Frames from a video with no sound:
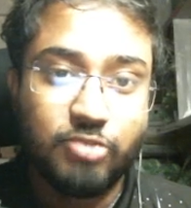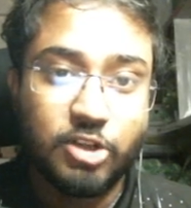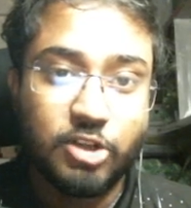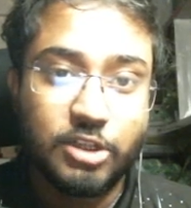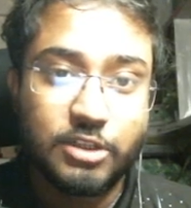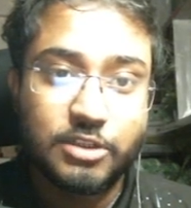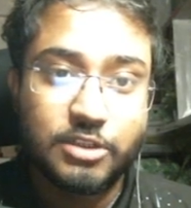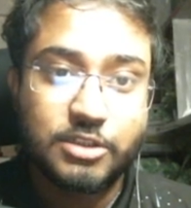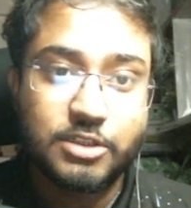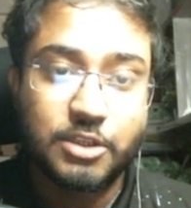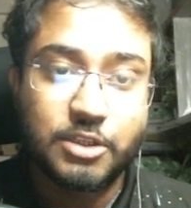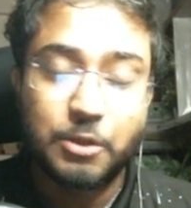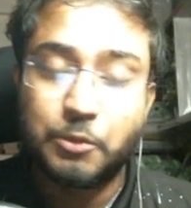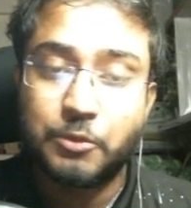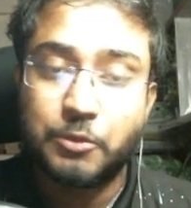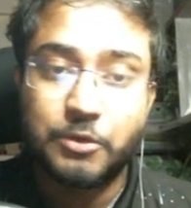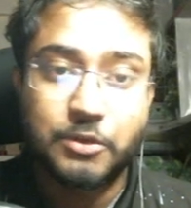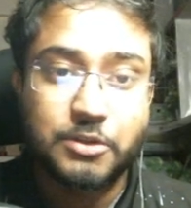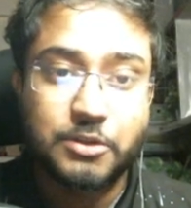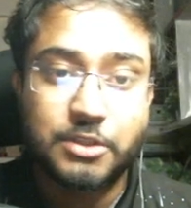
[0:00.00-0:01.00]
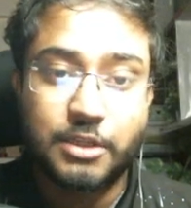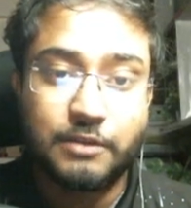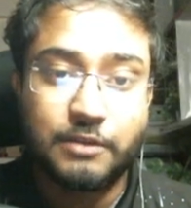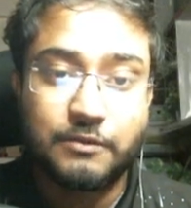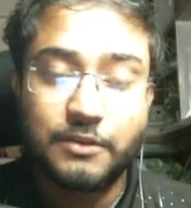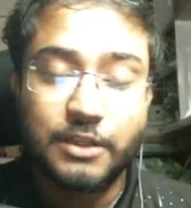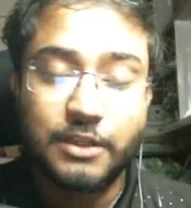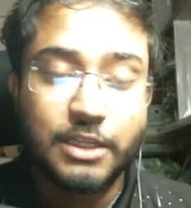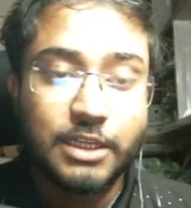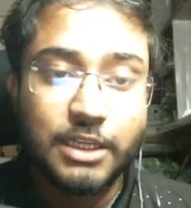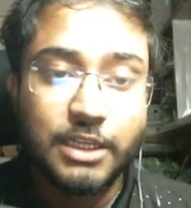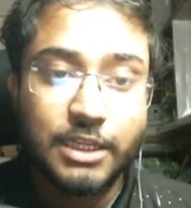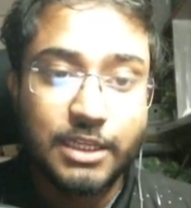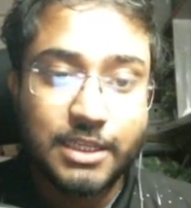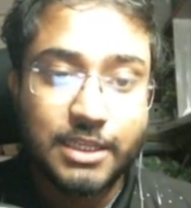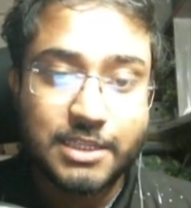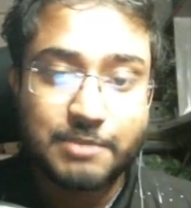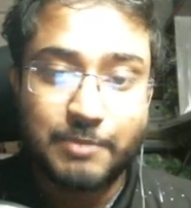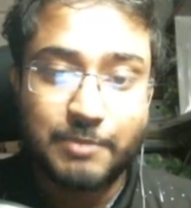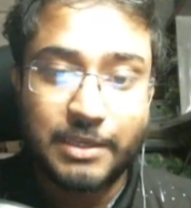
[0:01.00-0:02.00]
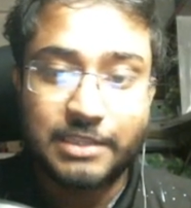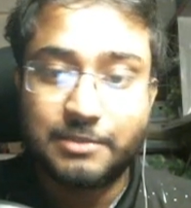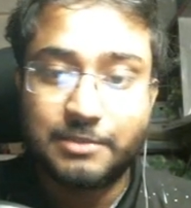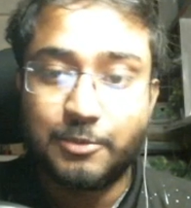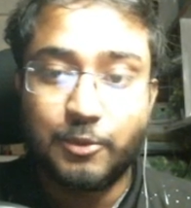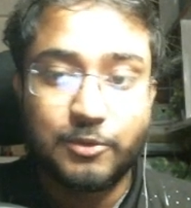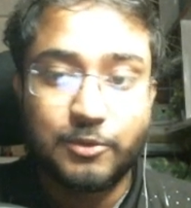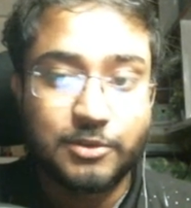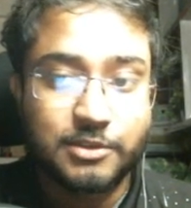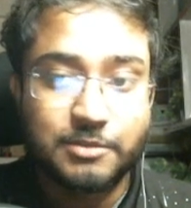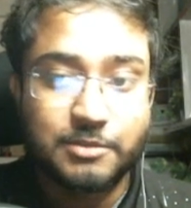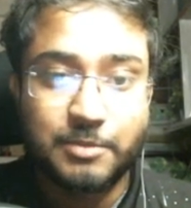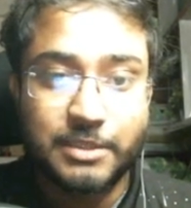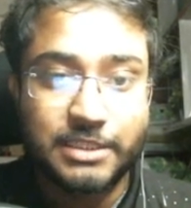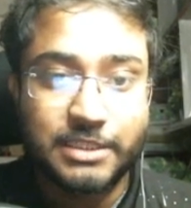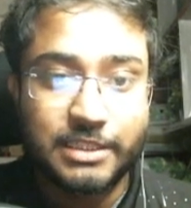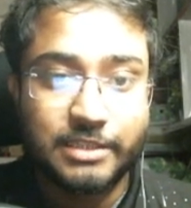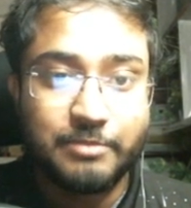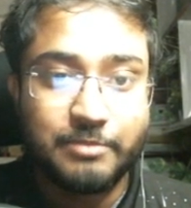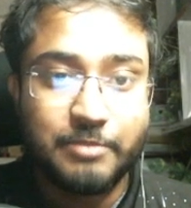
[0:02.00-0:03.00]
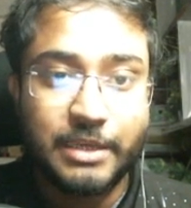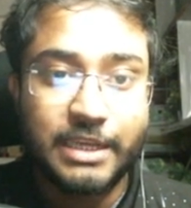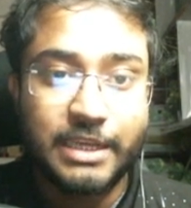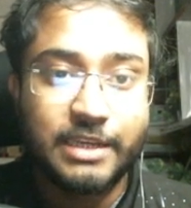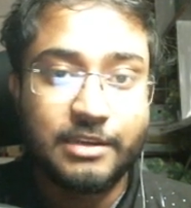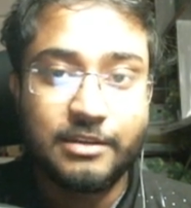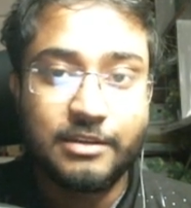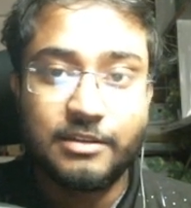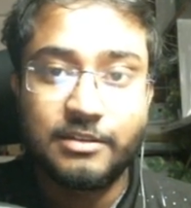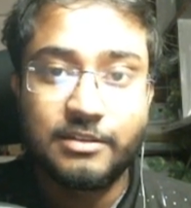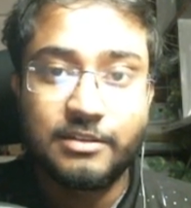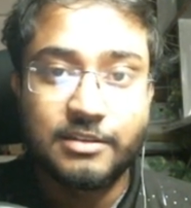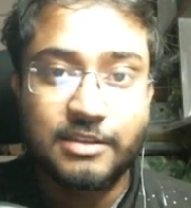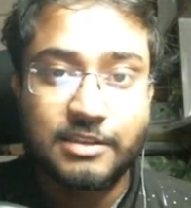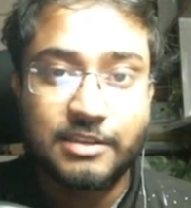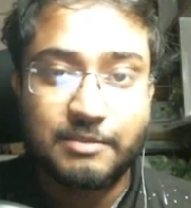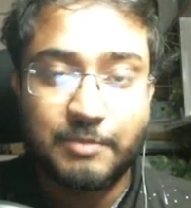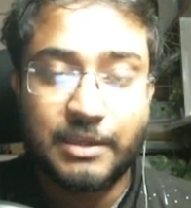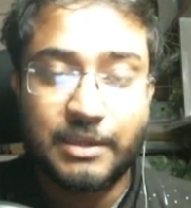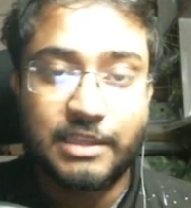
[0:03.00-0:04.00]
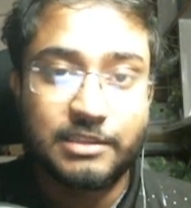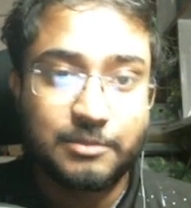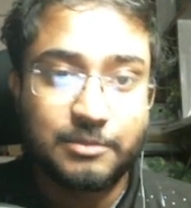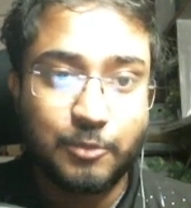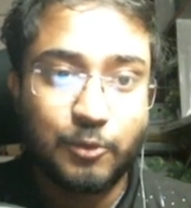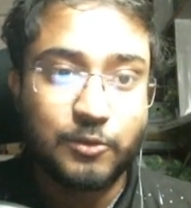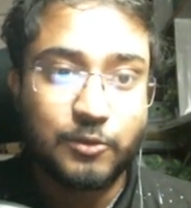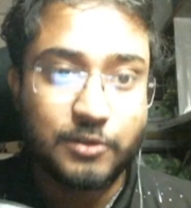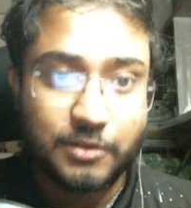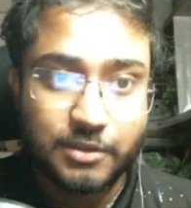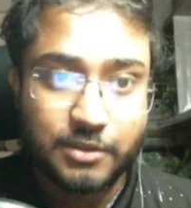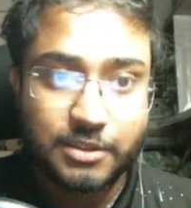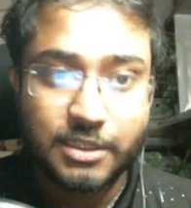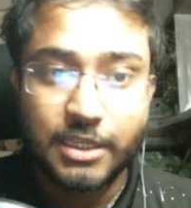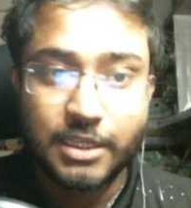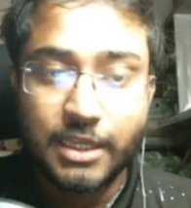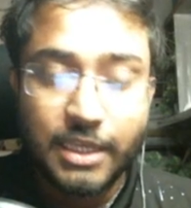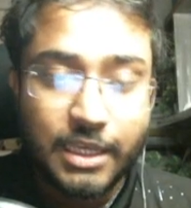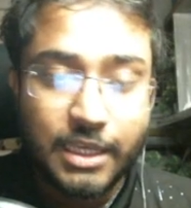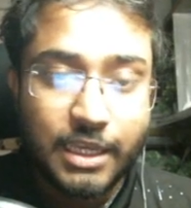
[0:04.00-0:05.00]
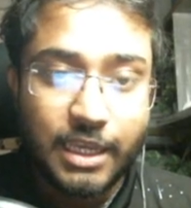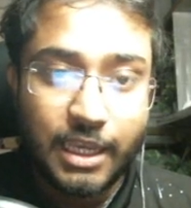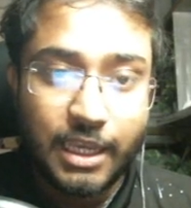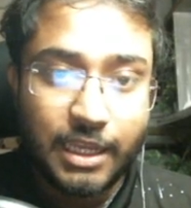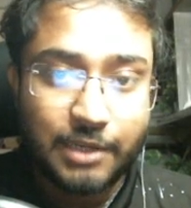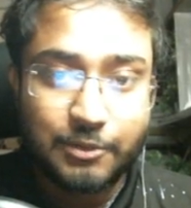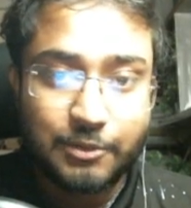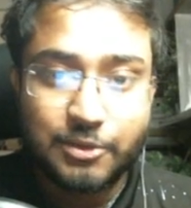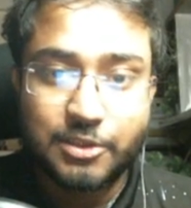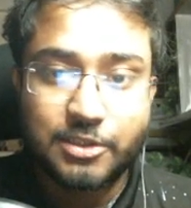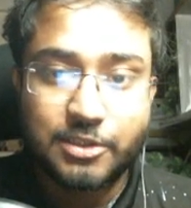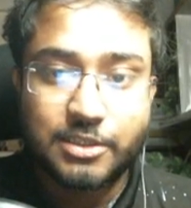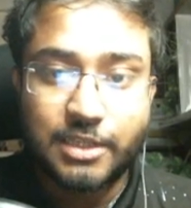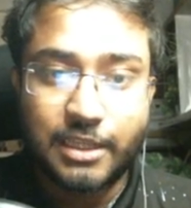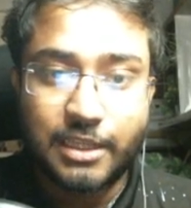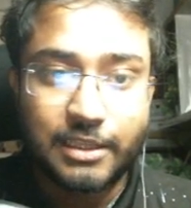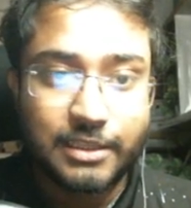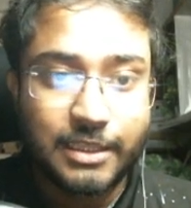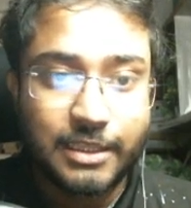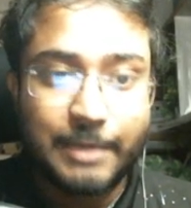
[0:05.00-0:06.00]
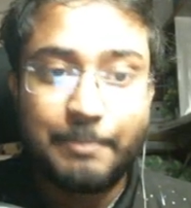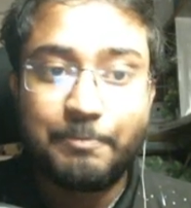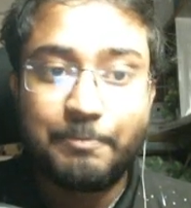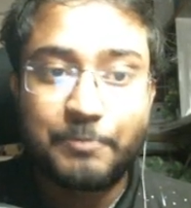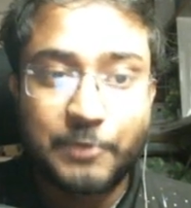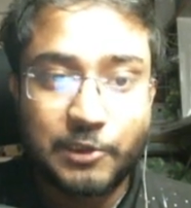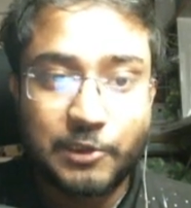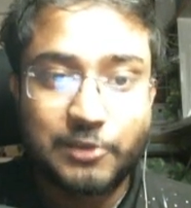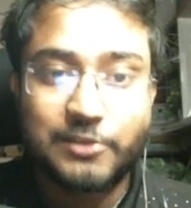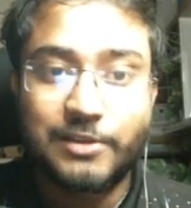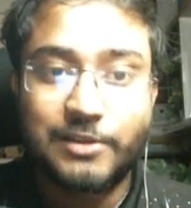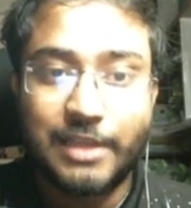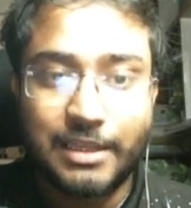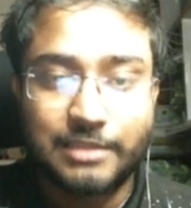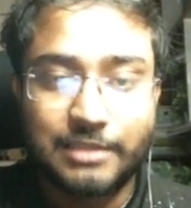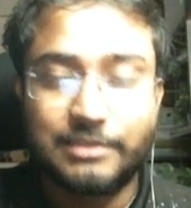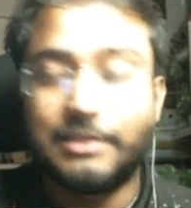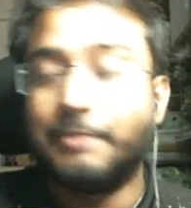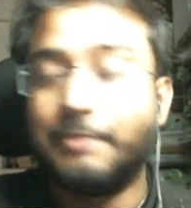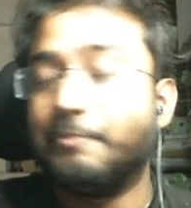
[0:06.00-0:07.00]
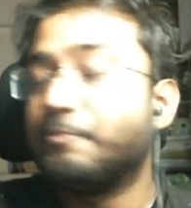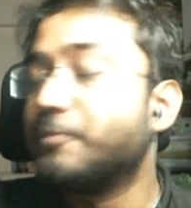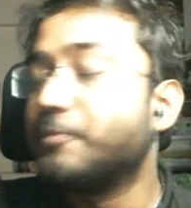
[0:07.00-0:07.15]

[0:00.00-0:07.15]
stone or stuff. Space boulders, basically big space boulders, and we'll just kill them and slash them.